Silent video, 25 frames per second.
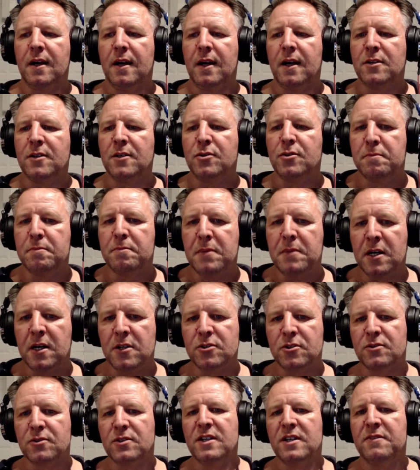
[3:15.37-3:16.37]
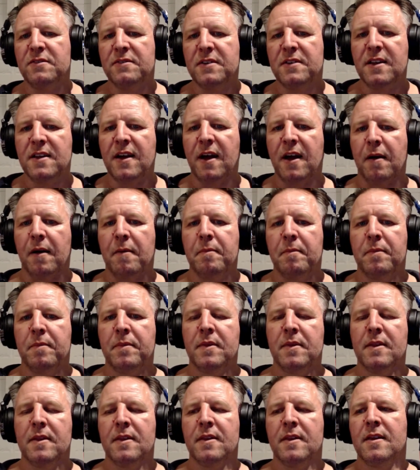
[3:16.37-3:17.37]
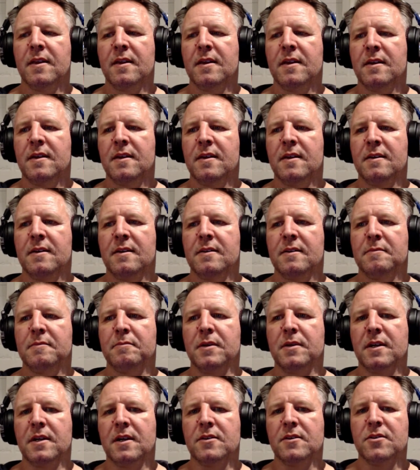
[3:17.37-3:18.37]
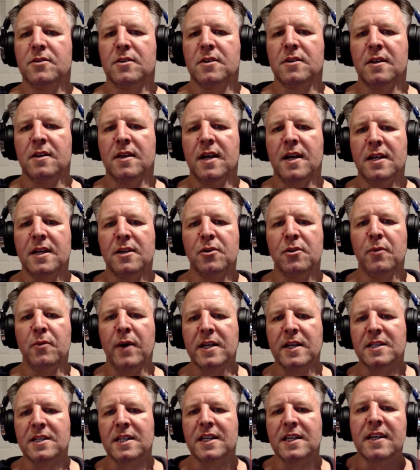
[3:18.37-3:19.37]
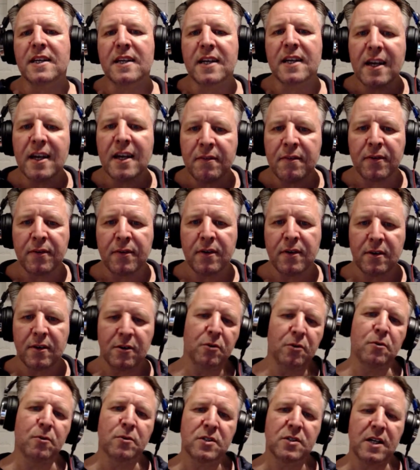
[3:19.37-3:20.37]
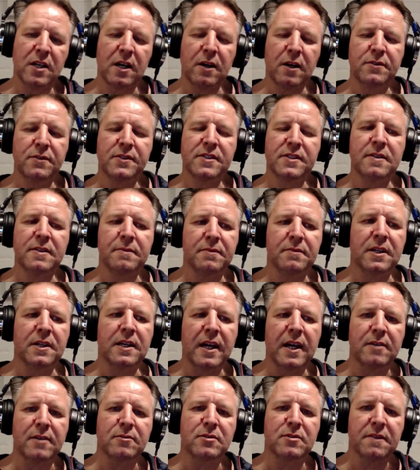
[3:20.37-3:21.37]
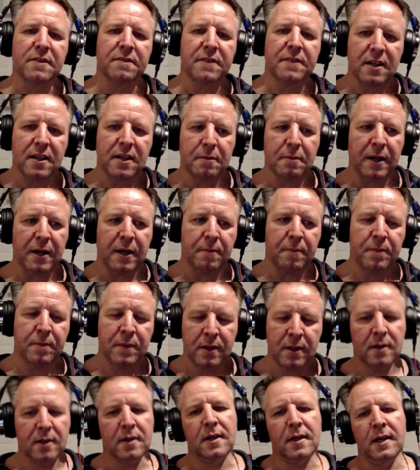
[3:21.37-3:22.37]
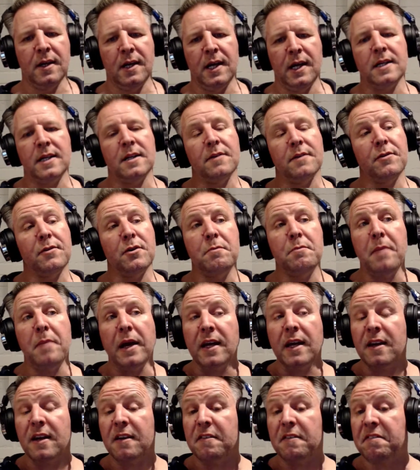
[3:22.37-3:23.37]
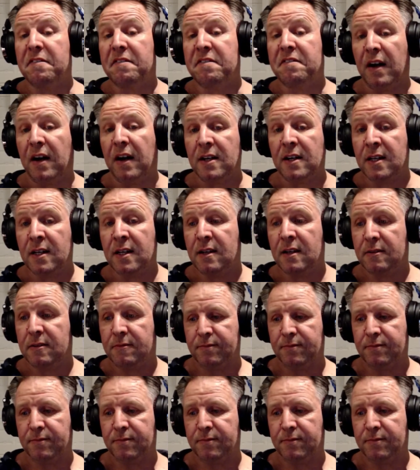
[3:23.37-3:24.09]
and you immerse yourself in that. Because then you actually give yourself something else to think about. And if you make it funny,